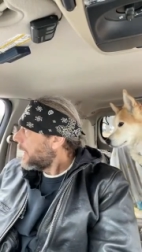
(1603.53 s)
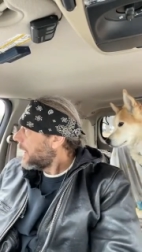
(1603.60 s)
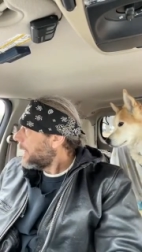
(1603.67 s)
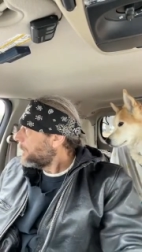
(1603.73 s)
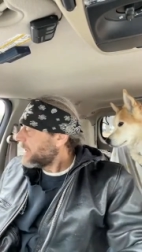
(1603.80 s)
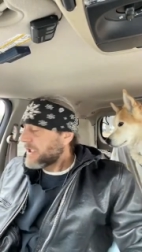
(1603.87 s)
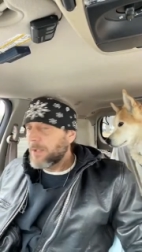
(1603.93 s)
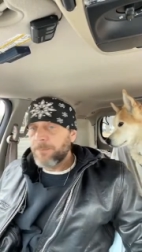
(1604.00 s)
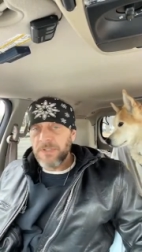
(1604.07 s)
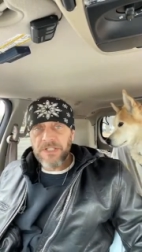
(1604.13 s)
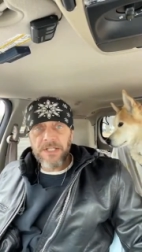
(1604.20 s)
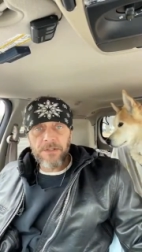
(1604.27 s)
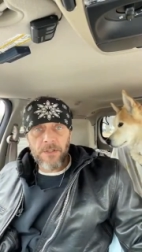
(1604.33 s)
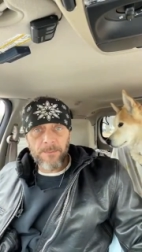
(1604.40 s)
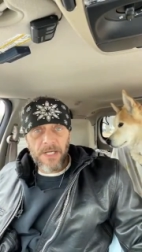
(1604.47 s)

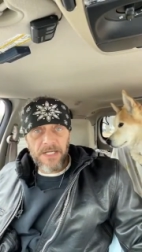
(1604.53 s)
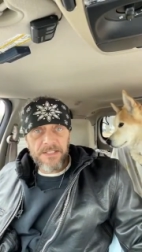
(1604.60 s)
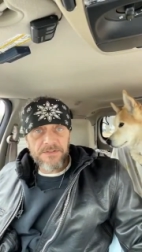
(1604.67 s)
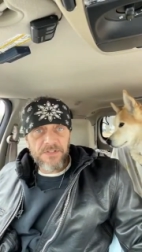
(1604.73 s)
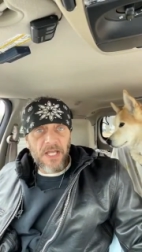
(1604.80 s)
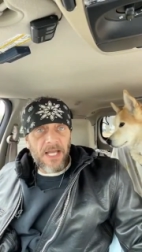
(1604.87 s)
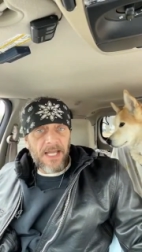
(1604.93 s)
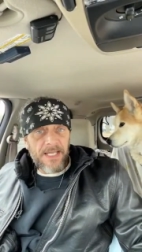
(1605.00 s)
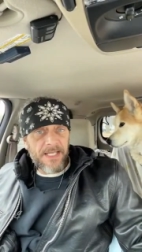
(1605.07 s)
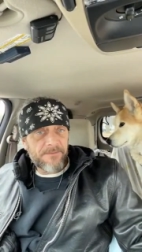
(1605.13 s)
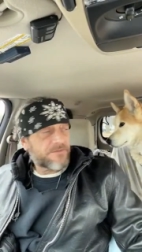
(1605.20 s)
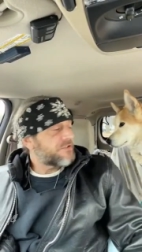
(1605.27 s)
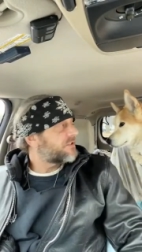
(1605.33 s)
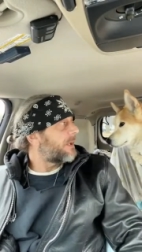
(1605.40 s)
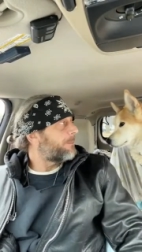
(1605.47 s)
manipulate our minds. I have
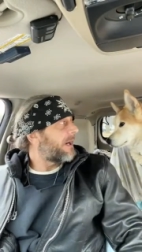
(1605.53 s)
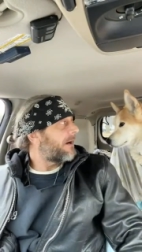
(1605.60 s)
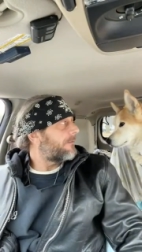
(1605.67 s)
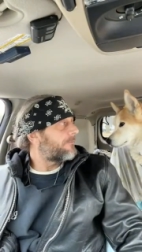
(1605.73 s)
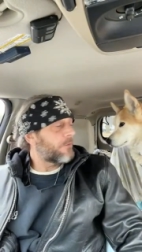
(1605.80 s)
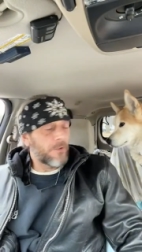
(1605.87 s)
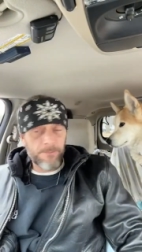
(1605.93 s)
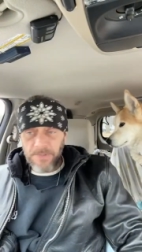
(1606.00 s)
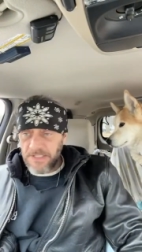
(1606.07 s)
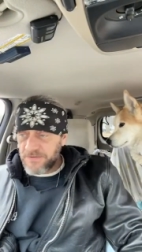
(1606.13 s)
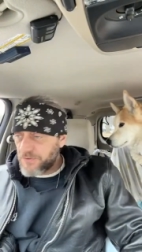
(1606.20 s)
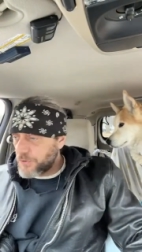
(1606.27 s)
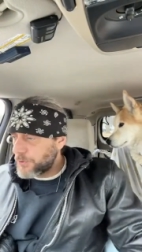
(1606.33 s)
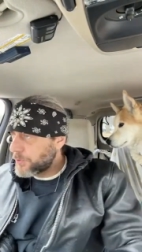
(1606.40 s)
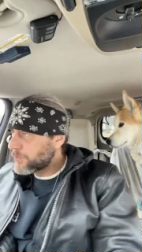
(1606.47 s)
stepped out for a minute
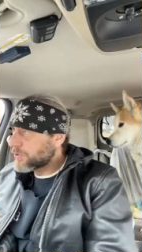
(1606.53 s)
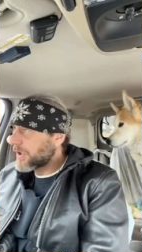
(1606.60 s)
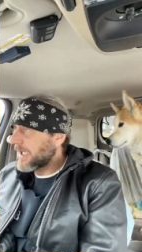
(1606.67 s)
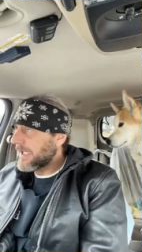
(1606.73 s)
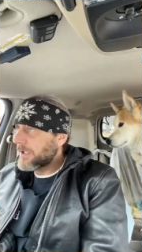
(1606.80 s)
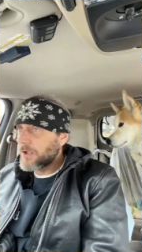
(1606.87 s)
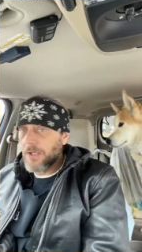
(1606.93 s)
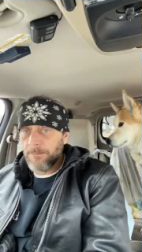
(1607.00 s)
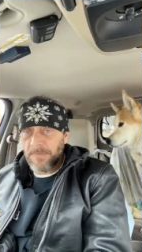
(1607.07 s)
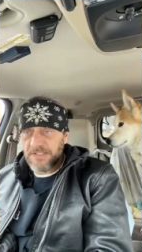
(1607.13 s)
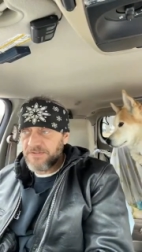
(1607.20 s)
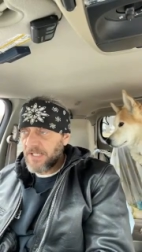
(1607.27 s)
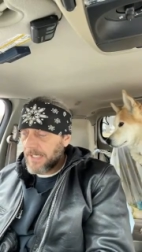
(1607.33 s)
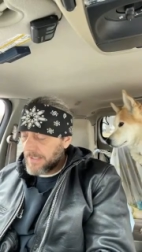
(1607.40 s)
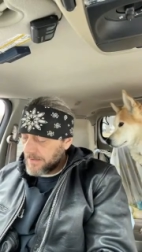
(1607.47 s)
to try to air up my
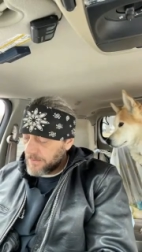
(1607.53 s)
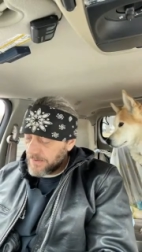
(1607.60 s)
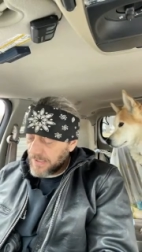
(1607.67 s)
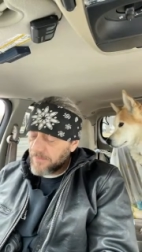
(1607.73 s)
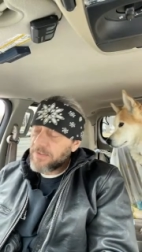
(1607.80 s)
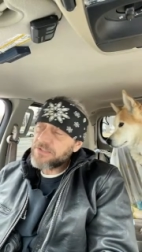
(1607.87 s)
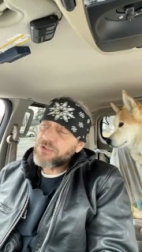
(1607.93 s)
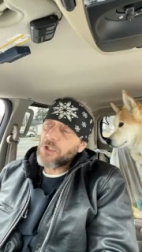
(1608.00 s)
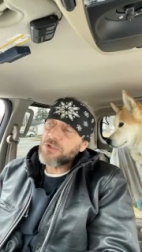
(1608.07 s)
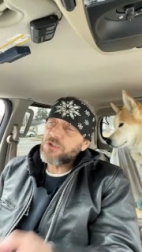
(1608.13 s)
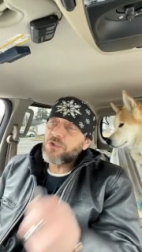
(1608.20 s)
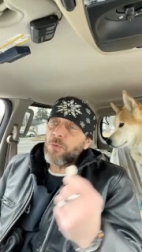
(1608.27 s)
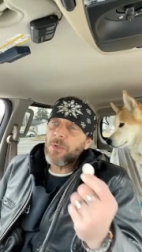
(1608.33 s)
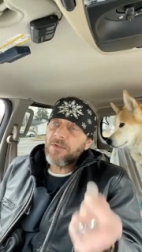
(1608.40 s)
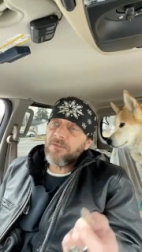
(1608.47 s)
tire. Now they charge
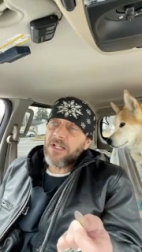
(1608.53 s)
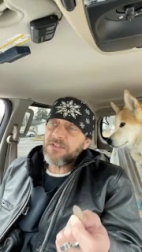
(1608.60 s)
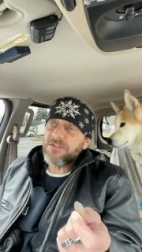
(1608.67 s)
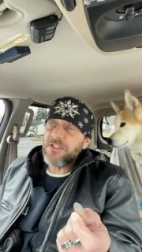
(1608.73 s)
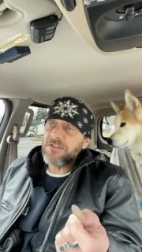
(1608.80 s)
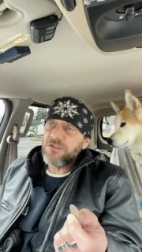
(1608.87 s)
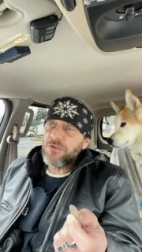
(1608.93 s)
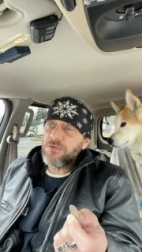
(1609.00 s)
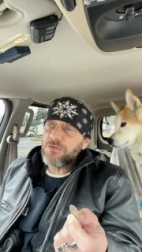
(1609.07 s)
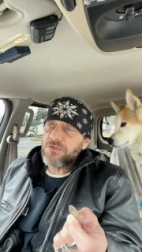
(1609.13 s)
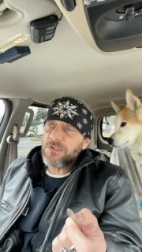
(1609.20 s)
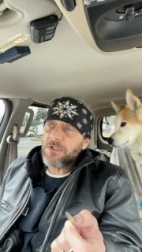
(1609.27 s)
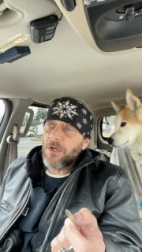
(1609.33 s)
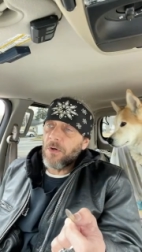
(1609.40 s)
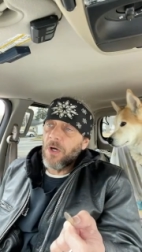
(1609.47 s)
25 cents. You used
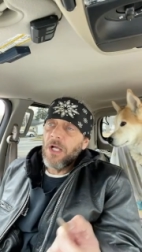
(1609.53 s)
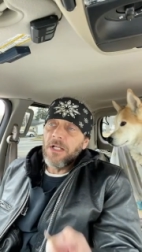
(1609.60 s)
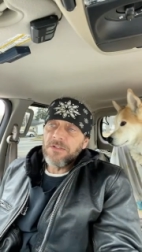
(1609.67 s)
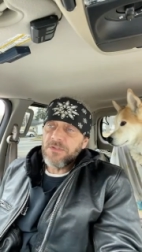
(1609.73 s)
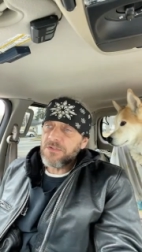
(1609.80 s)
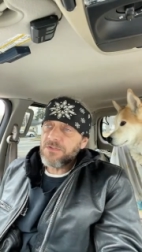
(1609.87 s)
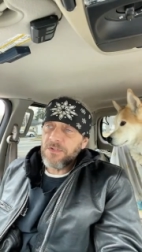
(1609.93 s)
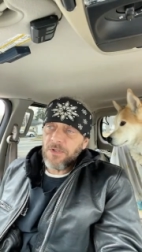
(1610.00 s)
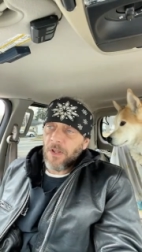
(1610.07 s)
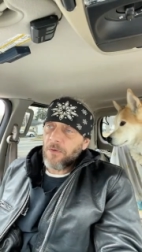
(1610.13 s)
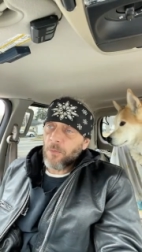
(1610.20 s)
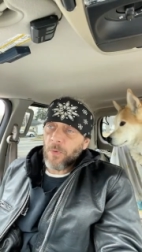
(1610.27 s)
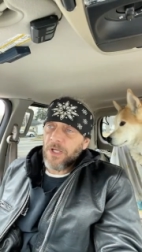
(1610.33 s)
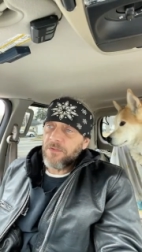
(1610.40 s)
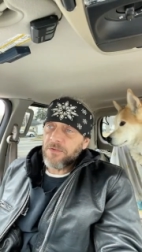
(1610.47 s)
to go, just
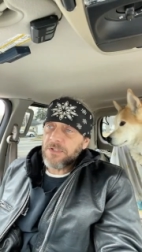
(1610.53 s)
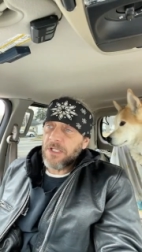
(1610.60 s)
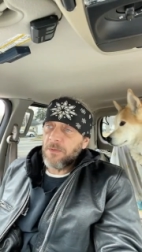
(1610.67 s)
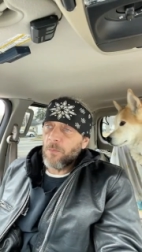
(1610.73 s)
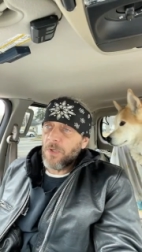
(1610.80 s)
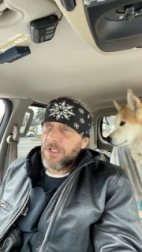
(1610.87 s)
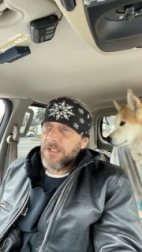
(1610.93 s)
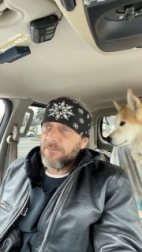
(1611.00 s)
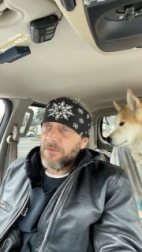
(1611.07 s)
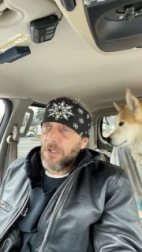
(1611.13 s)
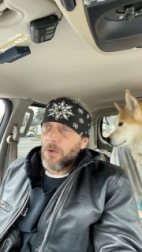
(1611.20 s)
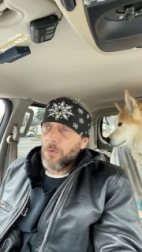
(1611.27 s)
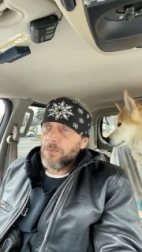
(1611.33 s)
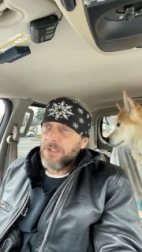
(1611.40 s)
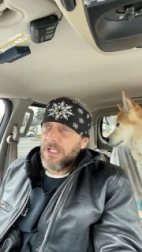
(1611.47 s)
another way they're getting way of the
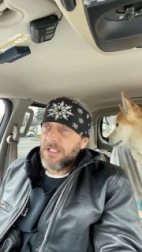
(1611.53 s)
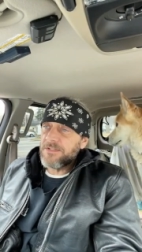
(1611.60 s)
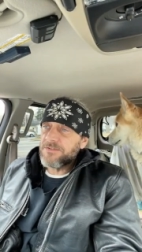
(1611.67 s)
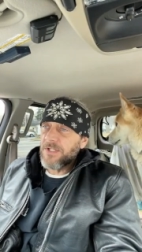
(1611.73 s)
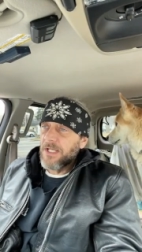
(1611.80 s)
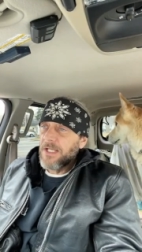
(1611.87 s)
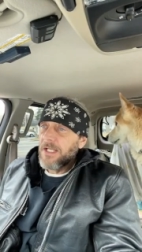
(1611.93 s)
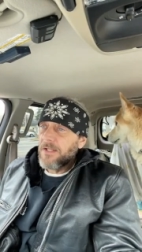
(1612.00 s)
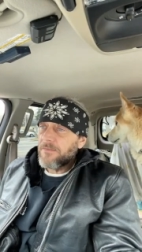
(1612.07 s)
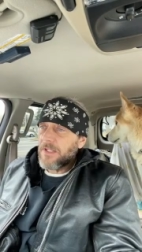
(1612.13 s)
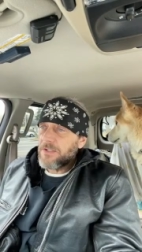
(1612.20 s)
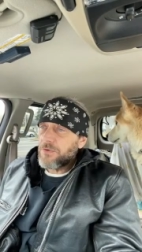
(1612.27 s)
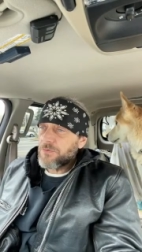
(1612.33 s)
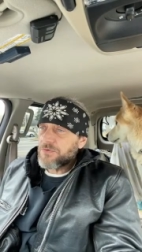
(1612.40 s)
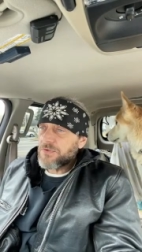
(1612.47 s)
old days. They
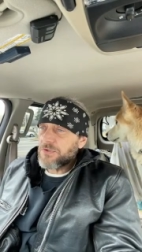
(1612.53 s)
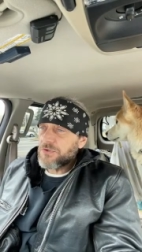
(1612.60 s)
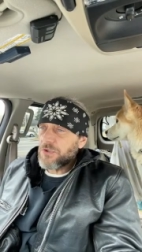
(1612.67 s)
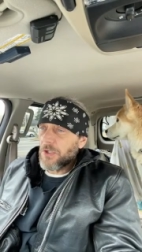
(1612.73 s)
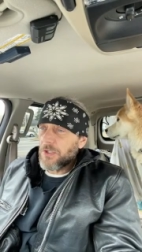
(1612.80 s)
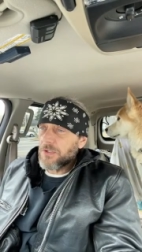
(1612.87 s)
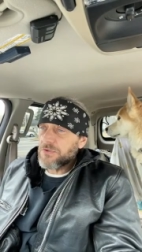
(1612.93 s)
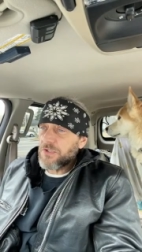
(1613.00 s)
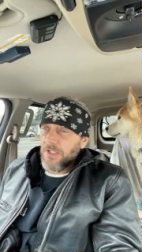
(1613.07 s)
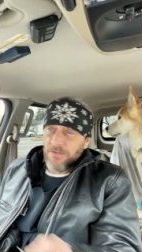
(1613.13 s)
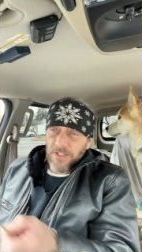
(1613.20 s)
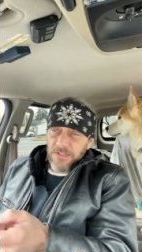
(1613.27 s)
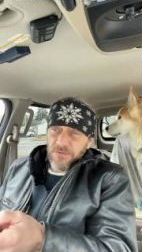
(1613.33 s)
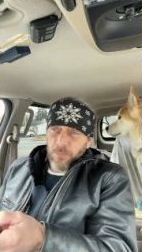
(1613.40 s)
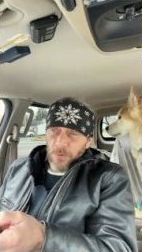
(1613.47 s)
used to charge, and
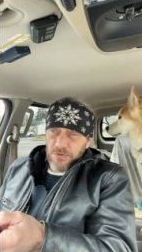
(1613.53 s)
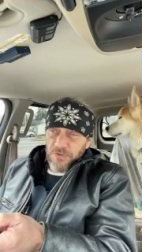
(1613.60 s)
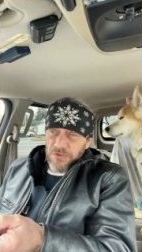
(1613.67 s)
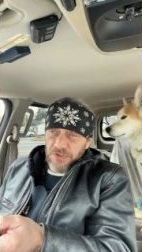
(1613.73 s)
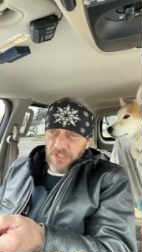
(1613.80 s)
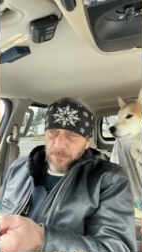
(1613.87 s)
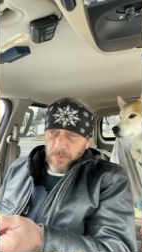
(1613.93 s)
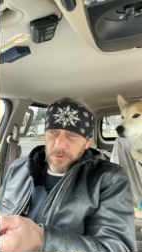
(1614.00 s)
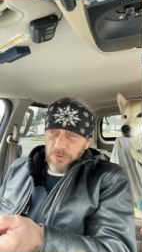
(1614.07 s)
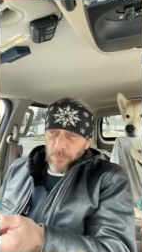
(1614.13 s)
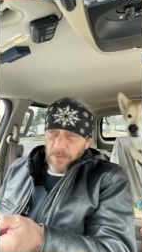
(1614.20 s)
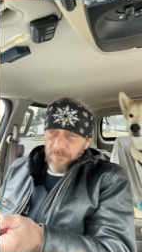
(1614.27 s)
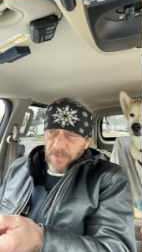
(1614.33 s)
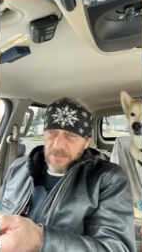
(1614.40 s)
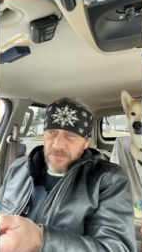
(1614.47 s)
this one's a cheap one,
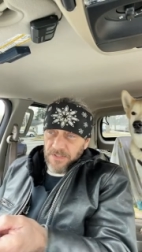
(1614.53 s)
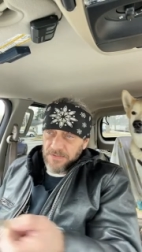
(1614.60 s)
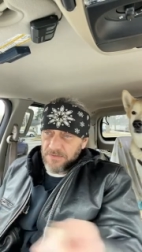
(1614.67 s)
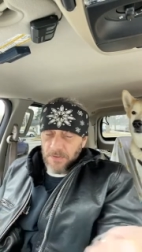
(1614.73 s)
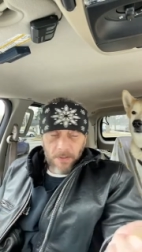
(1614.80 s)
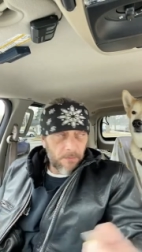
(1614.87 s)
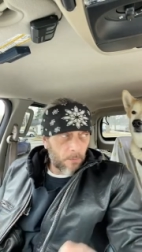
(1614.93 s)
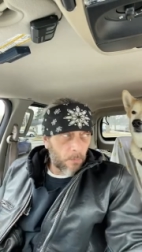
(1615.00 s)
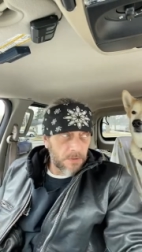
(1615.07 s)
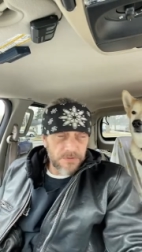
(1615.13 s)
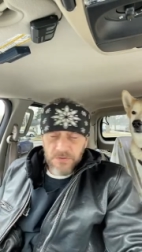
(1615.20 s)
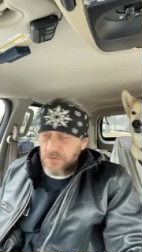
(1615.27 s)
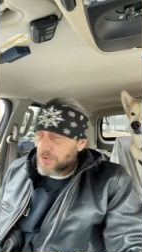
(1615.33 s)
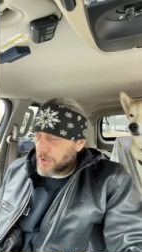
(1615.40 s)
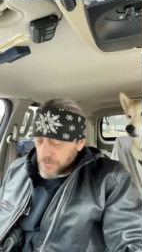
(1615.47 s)
25 cents. Other
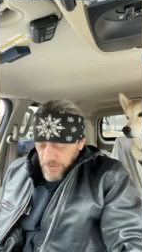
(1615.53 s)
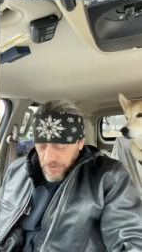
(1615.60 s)
ones charge